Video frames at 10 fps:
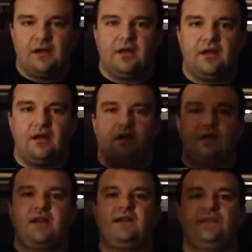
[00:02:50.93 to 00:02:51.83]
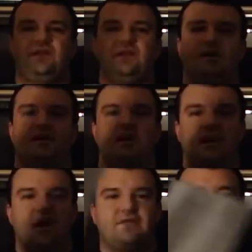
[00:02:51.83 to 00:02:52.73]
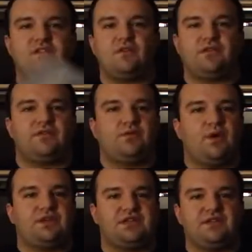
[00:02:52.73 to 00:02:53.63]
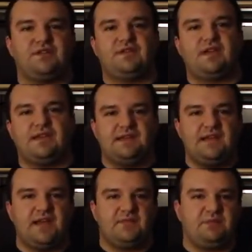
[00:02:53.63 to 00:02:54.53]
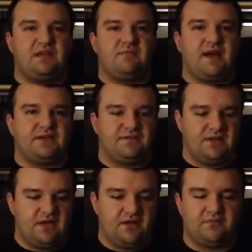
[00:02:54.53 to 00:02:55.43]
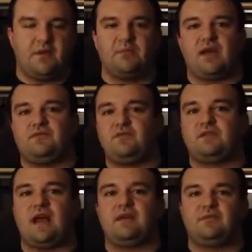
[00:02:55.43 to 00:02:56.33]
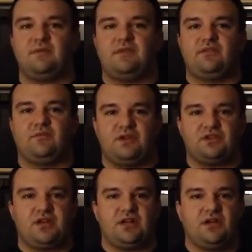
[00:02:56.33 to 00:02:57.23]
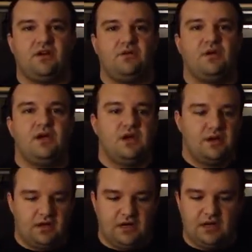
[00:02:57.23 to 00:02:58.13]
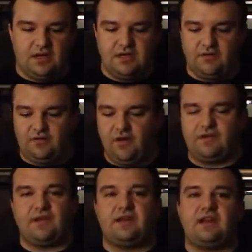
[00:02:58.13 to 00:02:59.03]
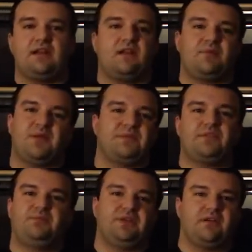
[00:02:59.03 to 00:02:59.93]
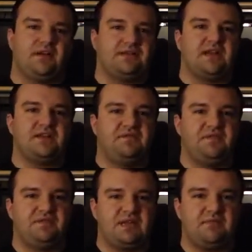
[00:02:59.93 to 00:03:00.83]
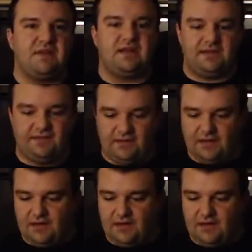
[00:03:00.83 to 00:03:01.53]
a nice hefty dose of questions for today's DSP inbox video. Remember, I have no time limit, so I'm going to try to go as long as I need, and I'll probably split it around 10 to 15 minutes.